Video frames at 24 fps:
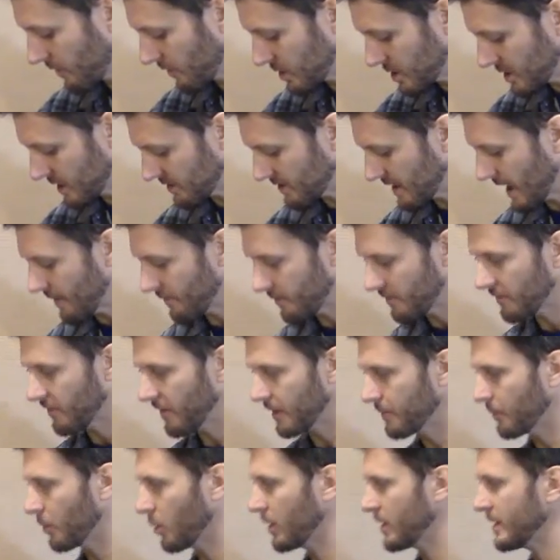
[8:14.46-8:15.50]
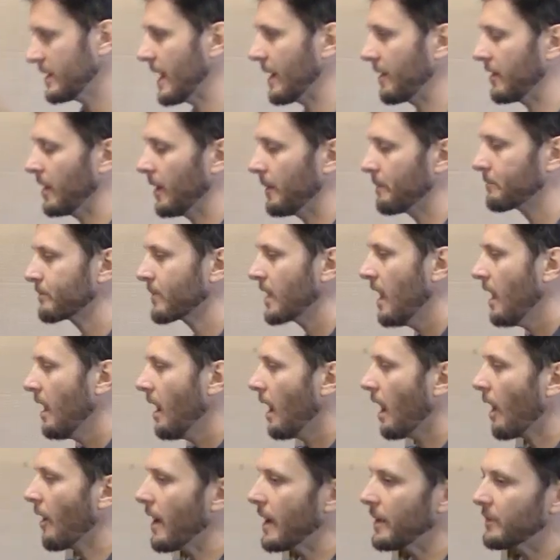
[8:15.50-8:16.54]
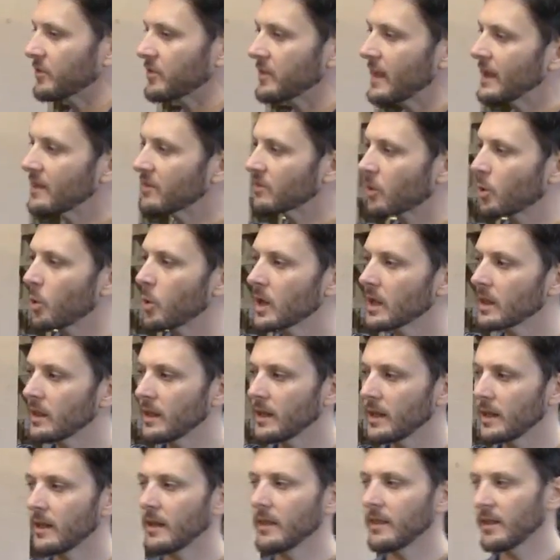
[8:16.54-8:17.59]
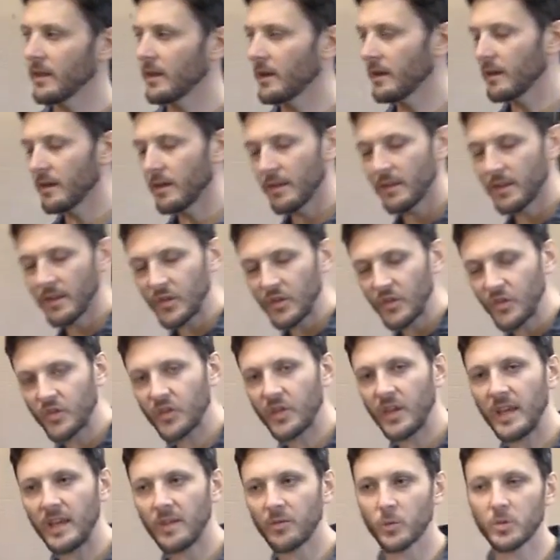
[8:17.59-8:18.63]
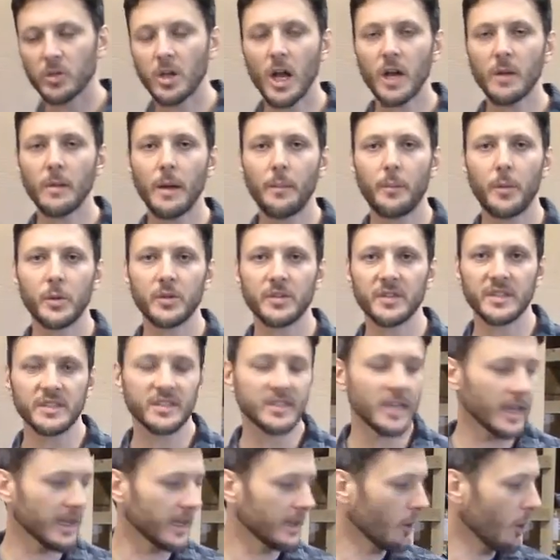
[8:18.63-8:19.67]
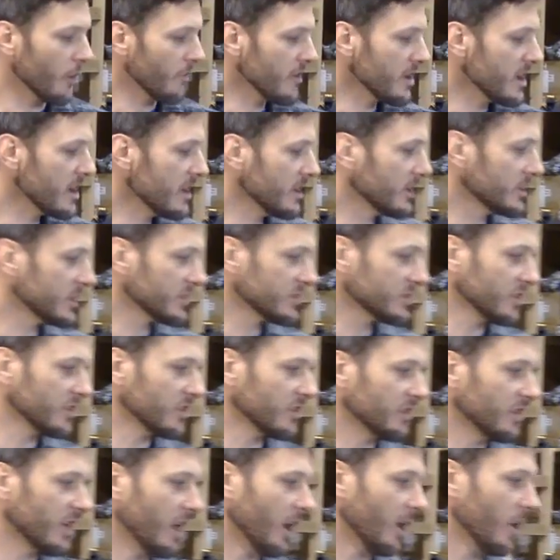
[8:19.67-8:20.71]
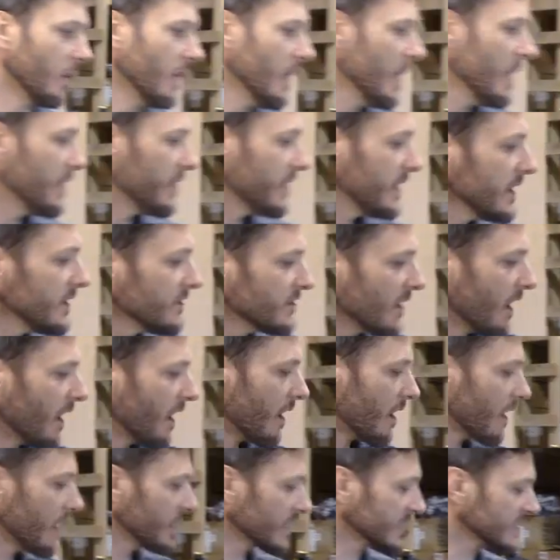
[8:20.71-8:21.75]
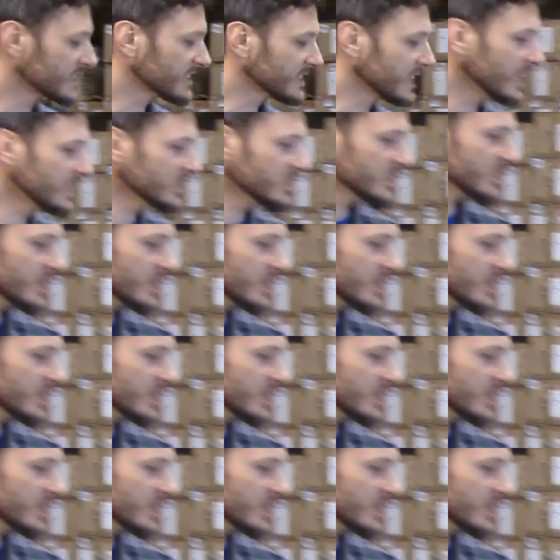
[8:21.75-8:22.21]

just having fun pointing downhill. All right, so that's quickly the skis. We'll talk about boots in a second. Over here, just so you know, these are an extension